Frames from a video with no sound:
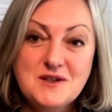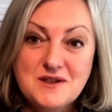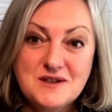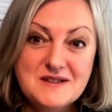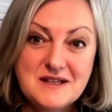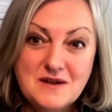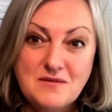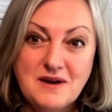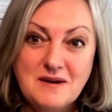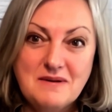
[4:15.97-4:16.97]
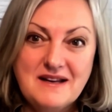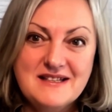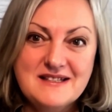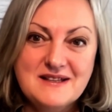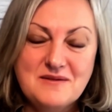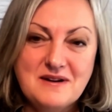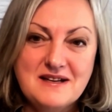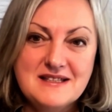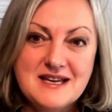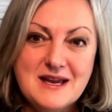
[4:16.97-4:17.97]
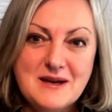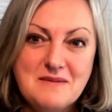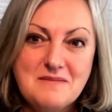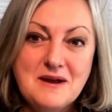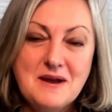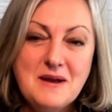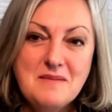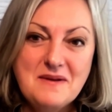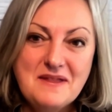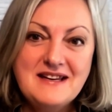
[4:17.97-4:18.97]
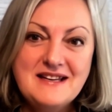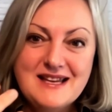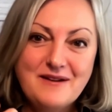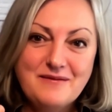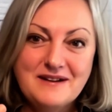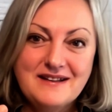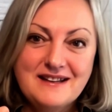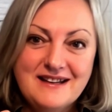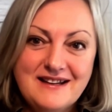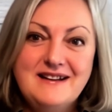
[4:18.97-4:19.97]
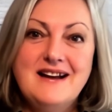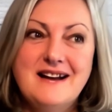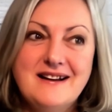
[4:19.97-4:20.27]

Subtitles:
you're just in the right place at the right time, but then it's having the